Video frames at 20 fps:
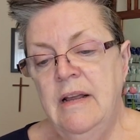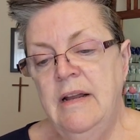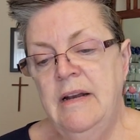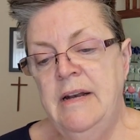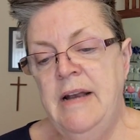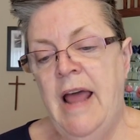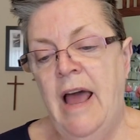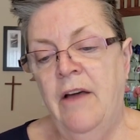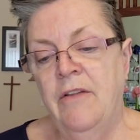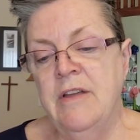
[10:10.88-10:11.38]

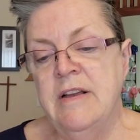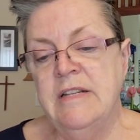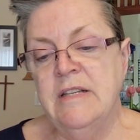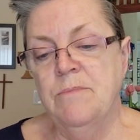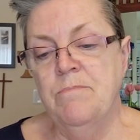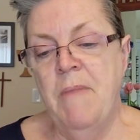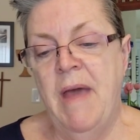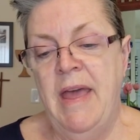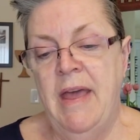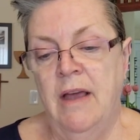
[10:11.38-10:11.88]
Now this
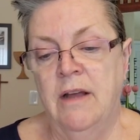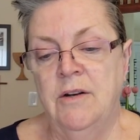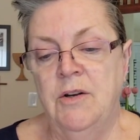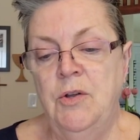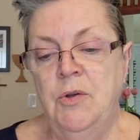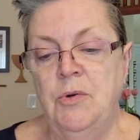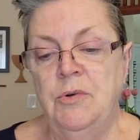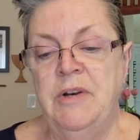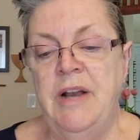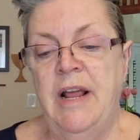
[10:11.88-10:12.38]
man
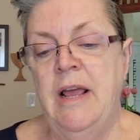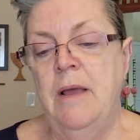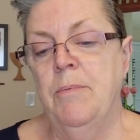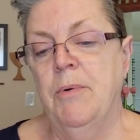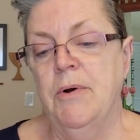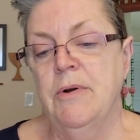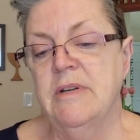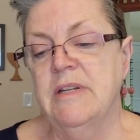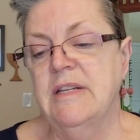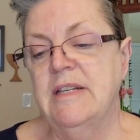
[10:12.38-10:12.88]
who
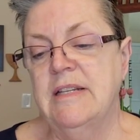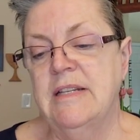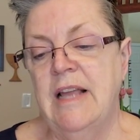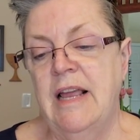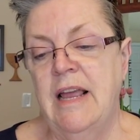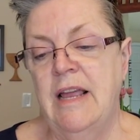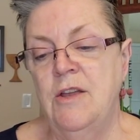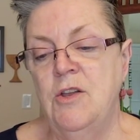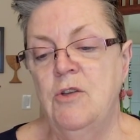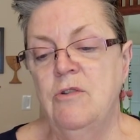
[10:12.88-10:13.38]
neighbors
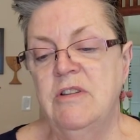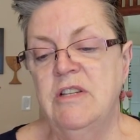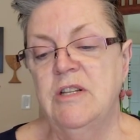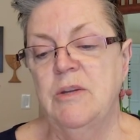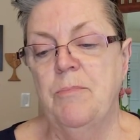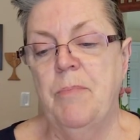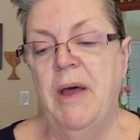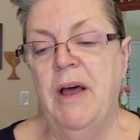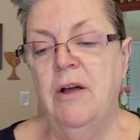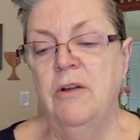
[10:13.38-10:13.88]
say used to
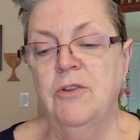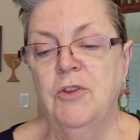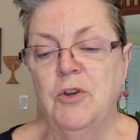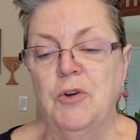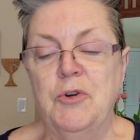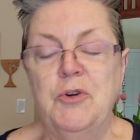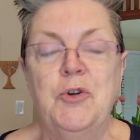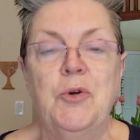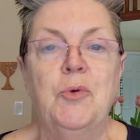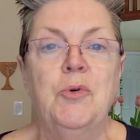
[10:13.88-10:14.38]
pelt
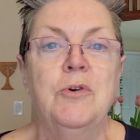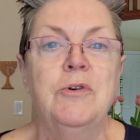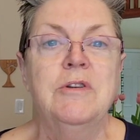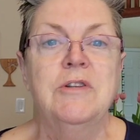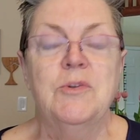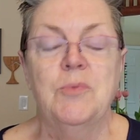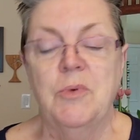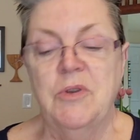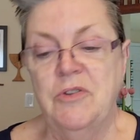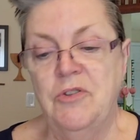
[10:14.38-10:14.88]
their
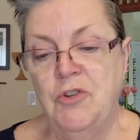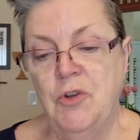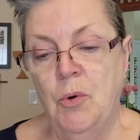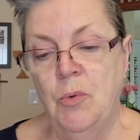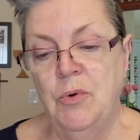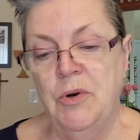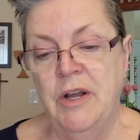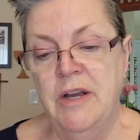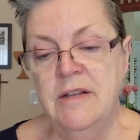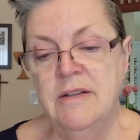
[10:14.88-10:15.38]
doors with
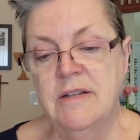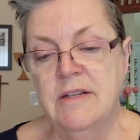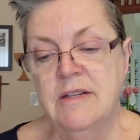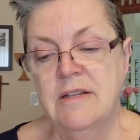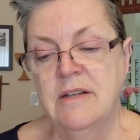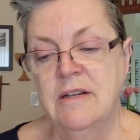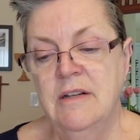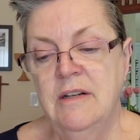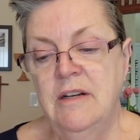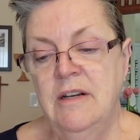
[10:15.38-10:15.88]

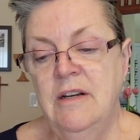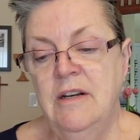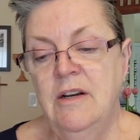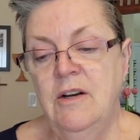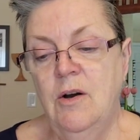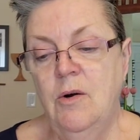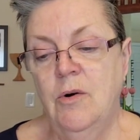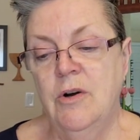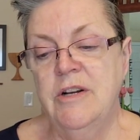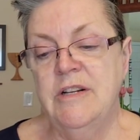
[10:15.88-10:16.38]
donuts
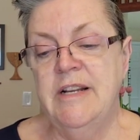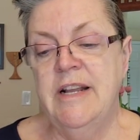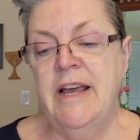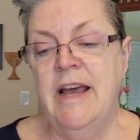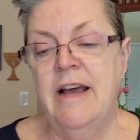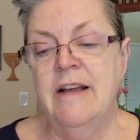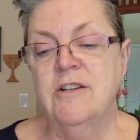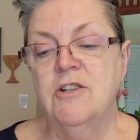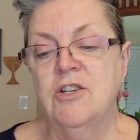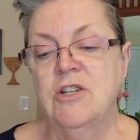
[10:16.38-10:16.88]
or
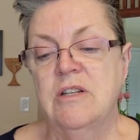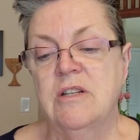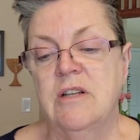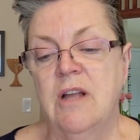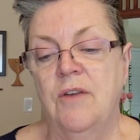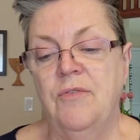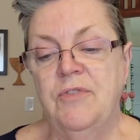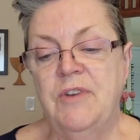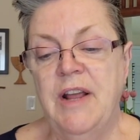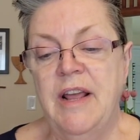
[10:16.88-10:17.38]
attach
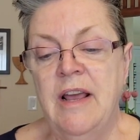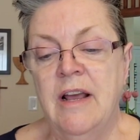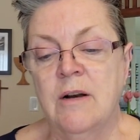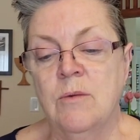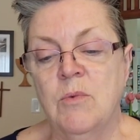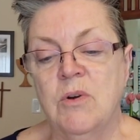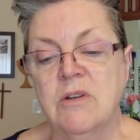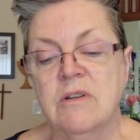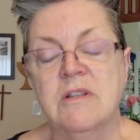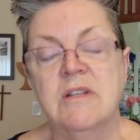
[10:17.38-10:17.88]
stuffed
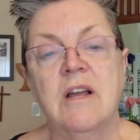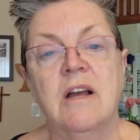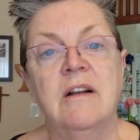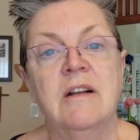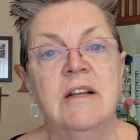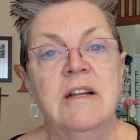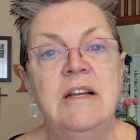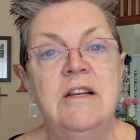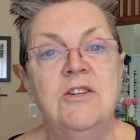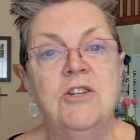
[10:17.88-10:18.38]
animals
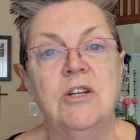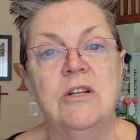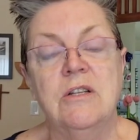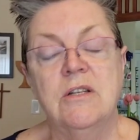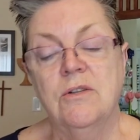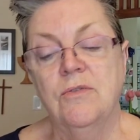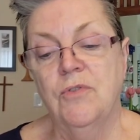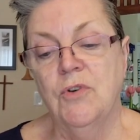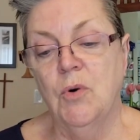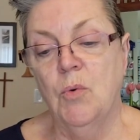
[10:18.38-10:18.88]
on
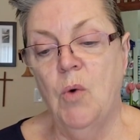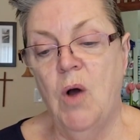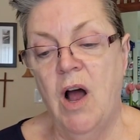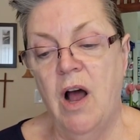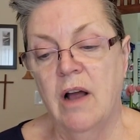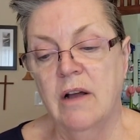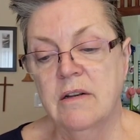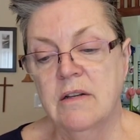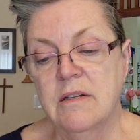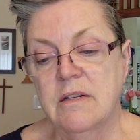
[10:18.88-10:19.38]
leashes for
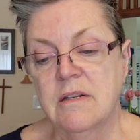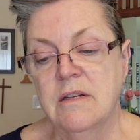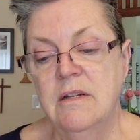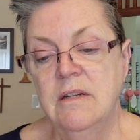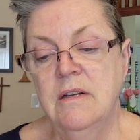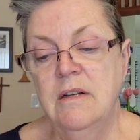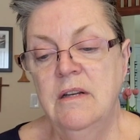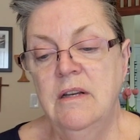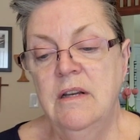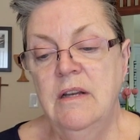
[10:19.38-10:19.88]
walks
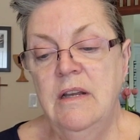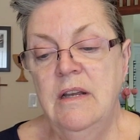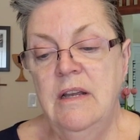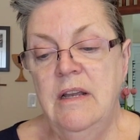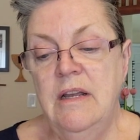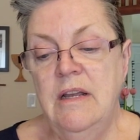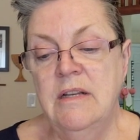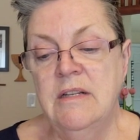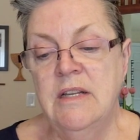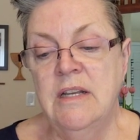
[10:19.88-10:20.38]

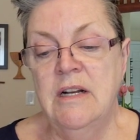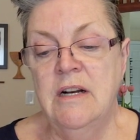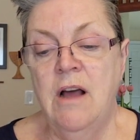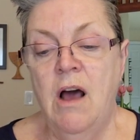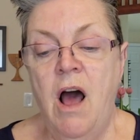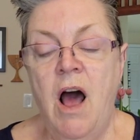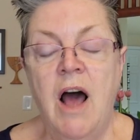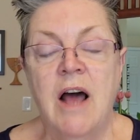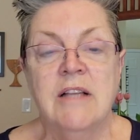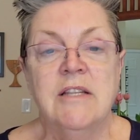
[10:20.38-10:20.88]
is in a
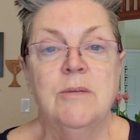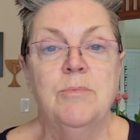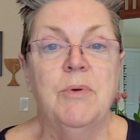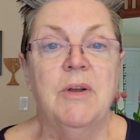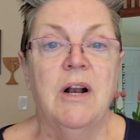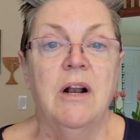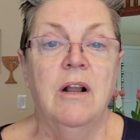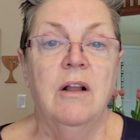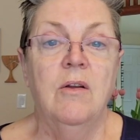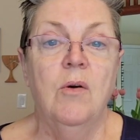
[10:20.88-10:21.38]

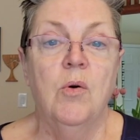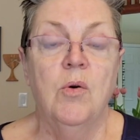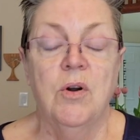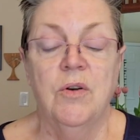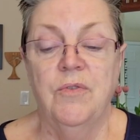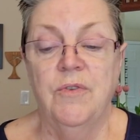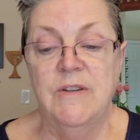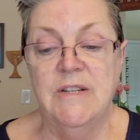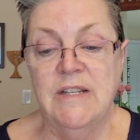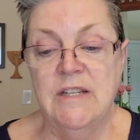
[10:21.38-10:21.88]
hospital or
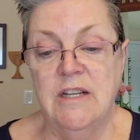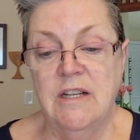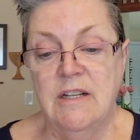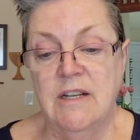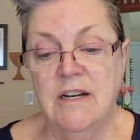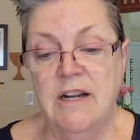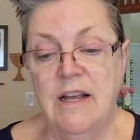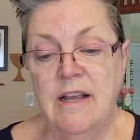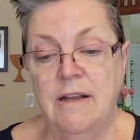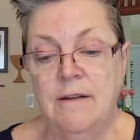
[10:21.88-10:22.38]

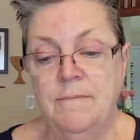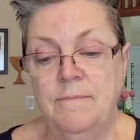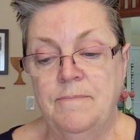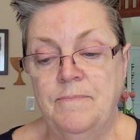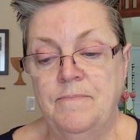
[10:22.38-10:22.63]
facility.